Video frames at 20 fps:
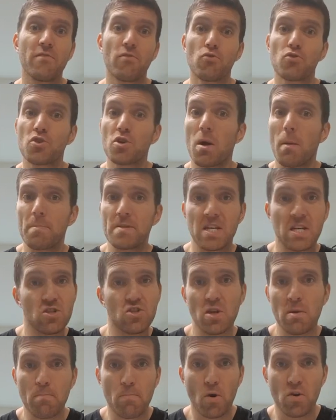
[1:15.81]
you've also got
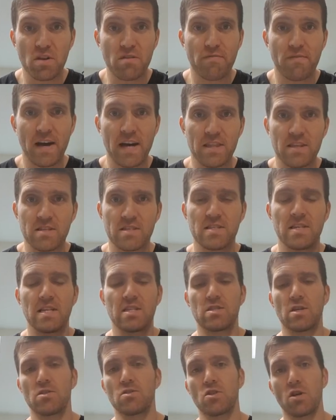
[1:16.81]
potentially body fat that
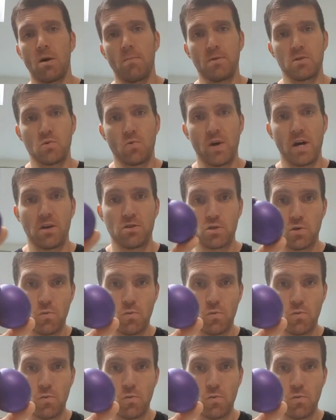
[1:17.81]
sits on top as well.